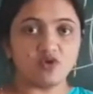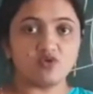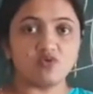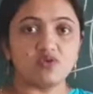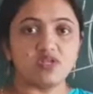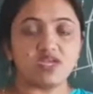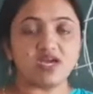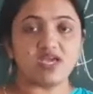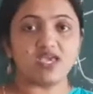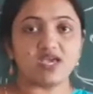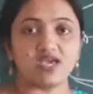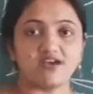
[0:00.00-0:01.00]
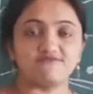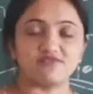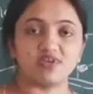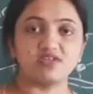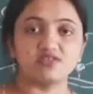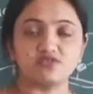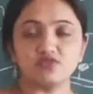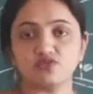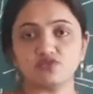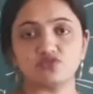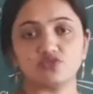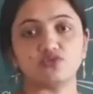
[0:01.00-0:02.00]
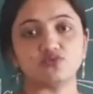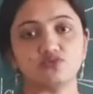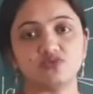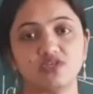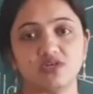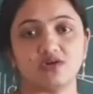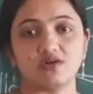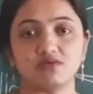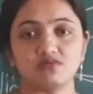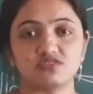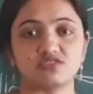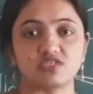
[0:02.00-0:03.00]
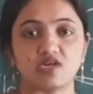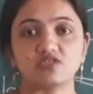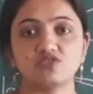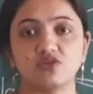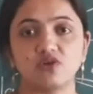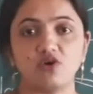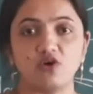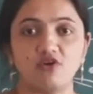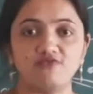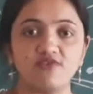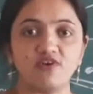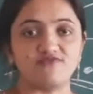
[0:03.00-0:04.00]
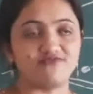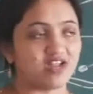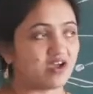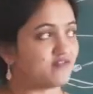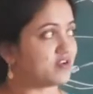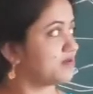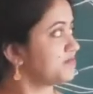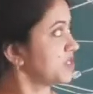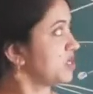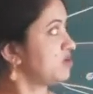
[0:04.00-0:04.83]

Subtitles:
Only I have introduced you the structure of flower.